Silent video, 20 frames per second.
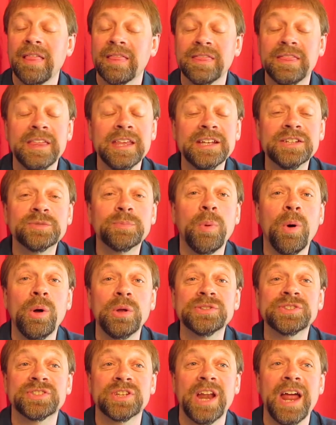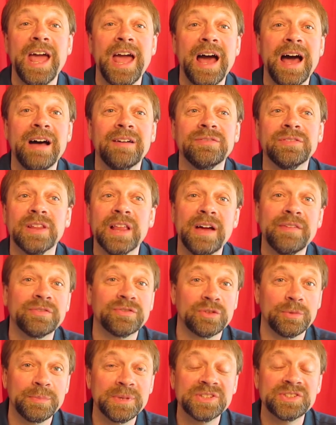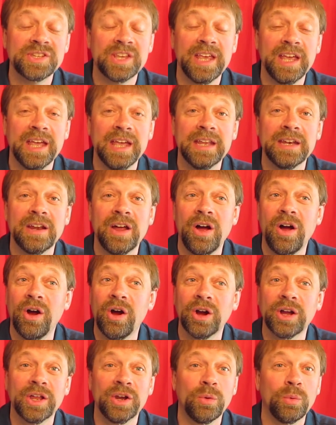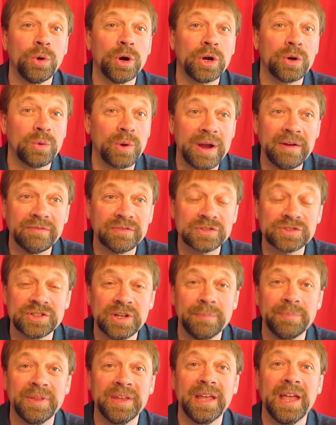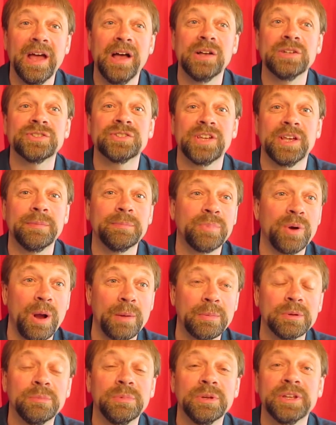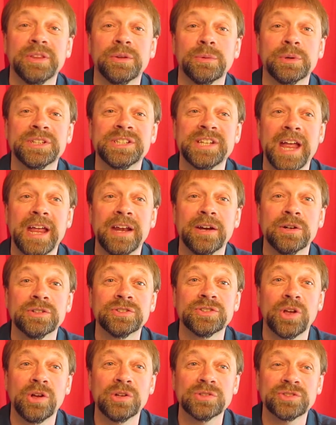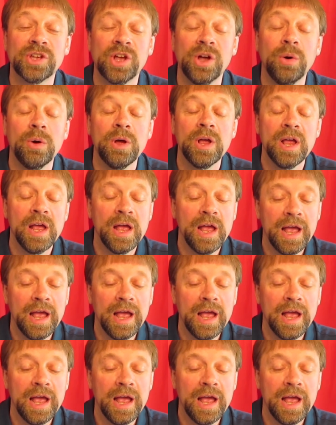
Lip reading: These bolts that I have left from this kit are going to work great for something else, and probably the retainers also.